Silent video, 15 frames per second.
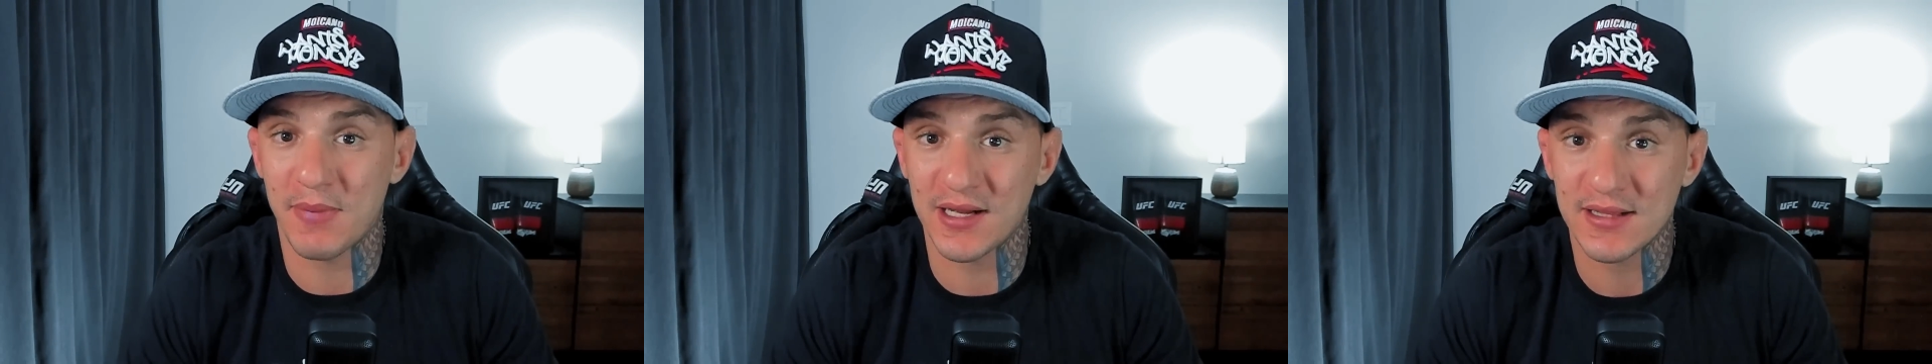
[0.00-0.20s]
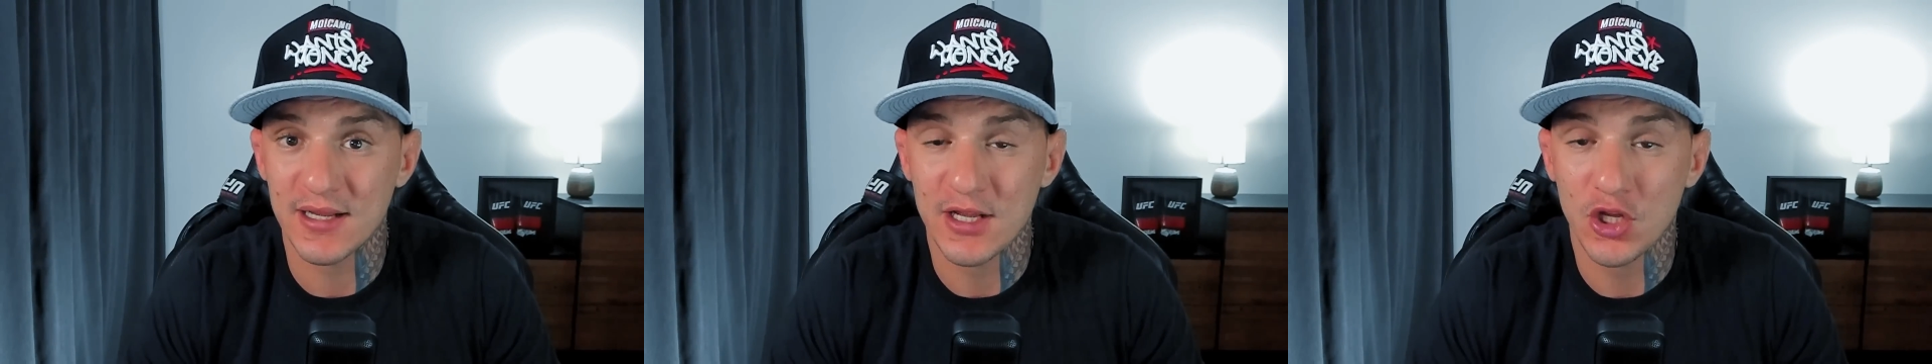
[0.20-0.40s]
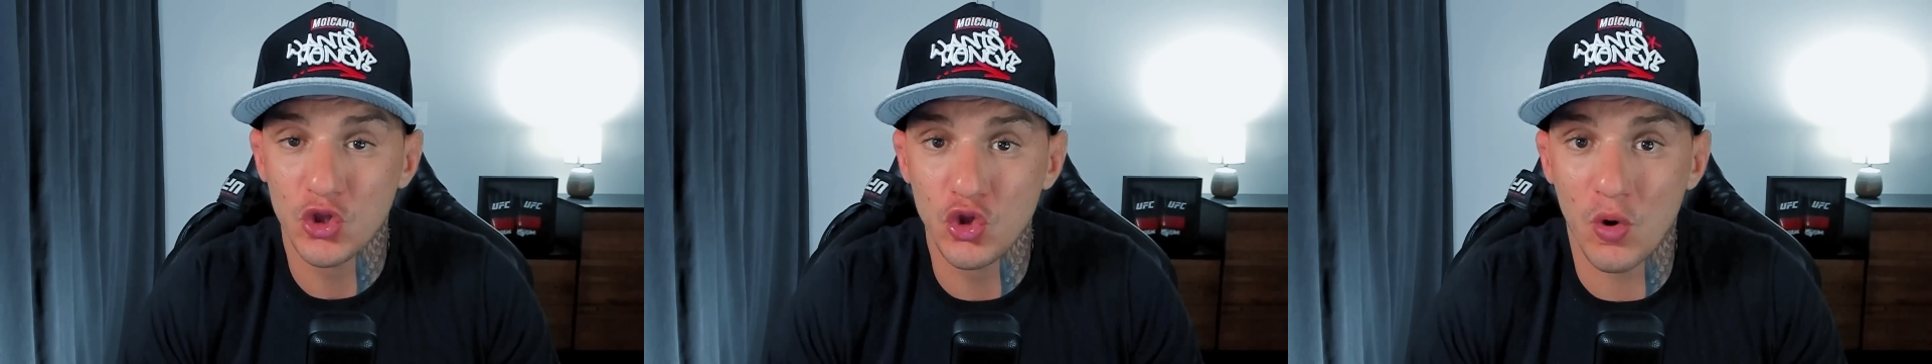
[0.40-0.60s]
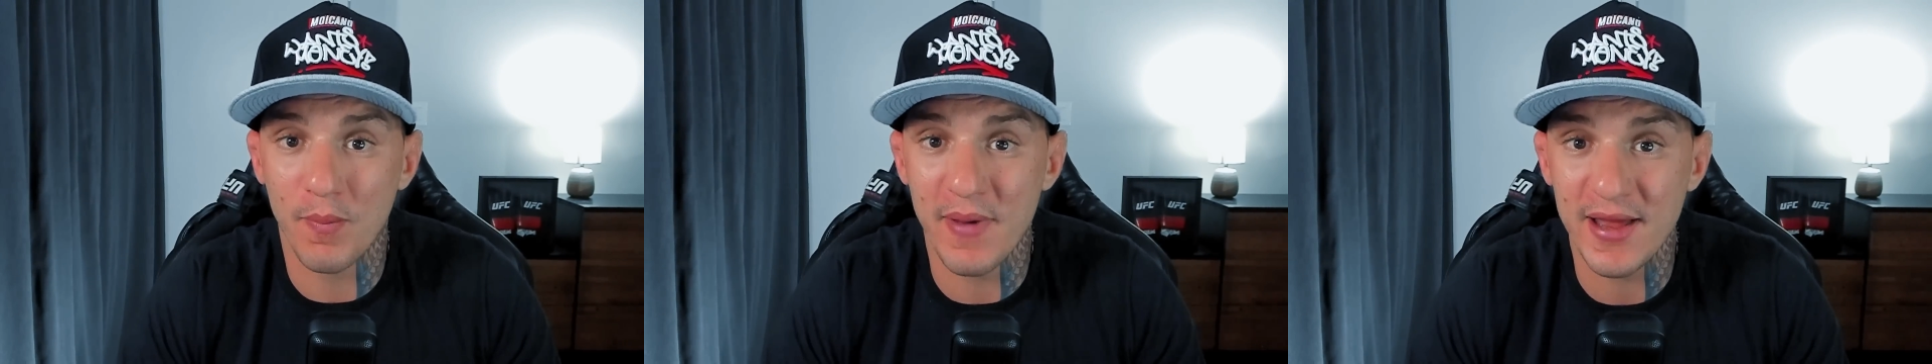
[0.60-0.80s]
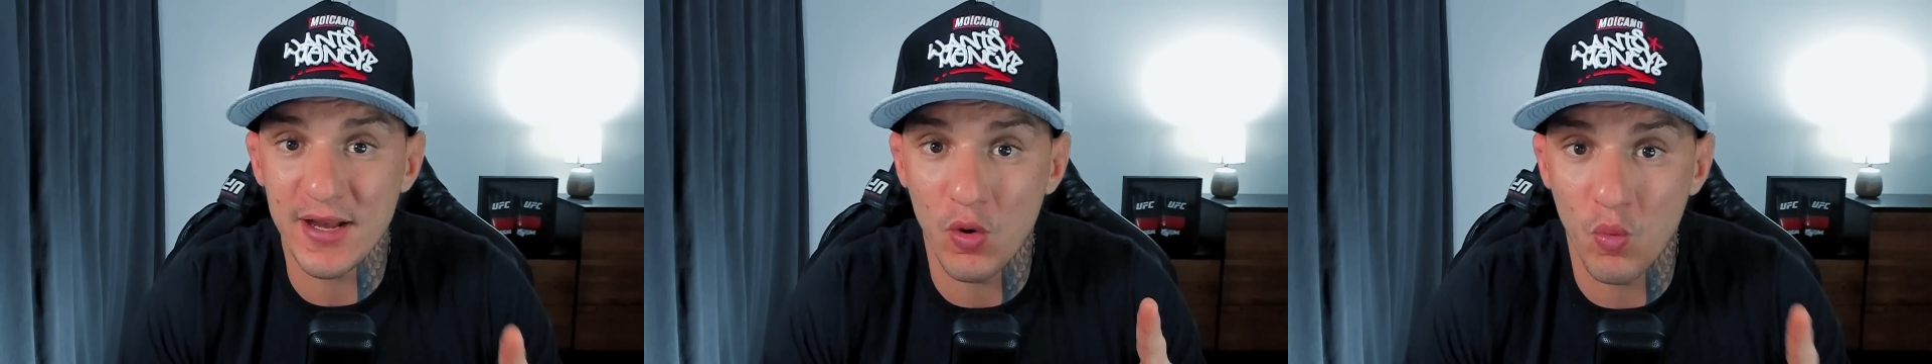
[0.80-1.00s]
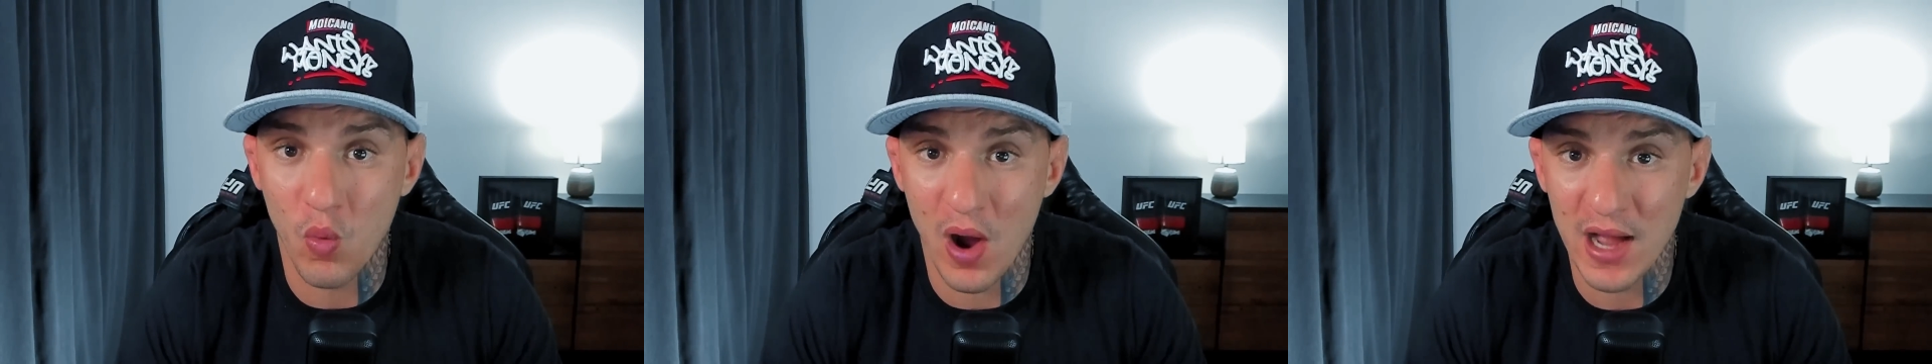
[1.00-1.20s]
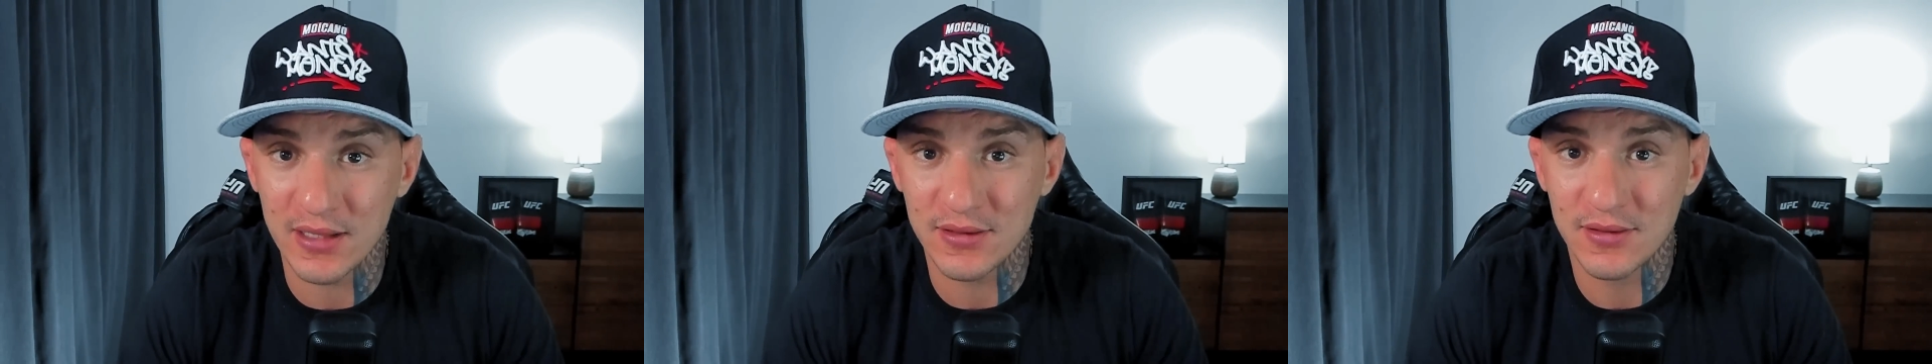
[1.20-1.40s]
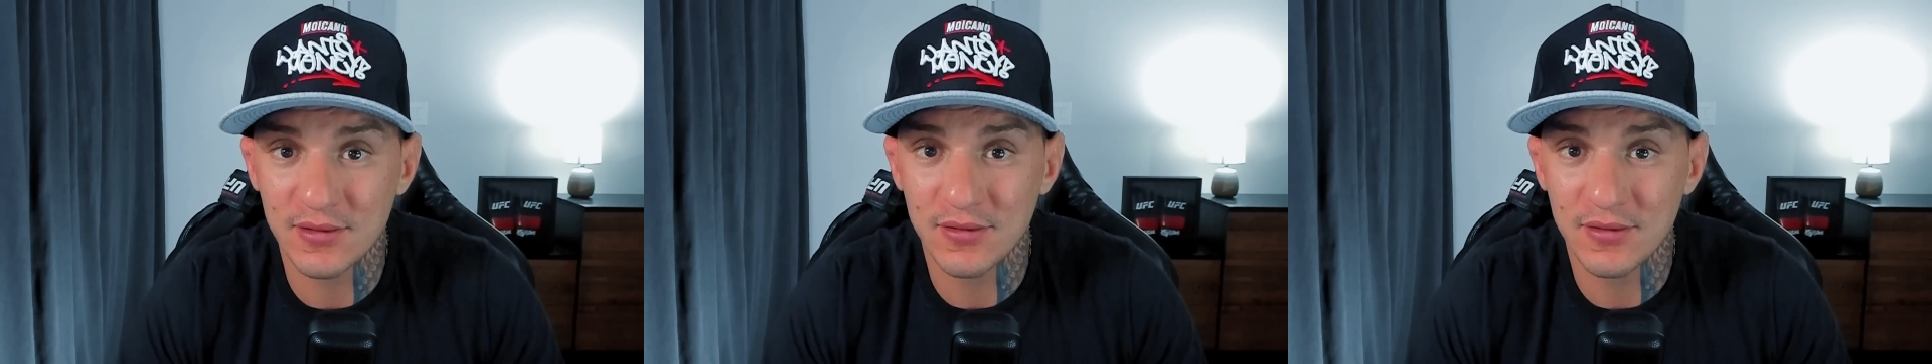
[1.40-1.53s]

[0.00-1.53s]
But no matter what,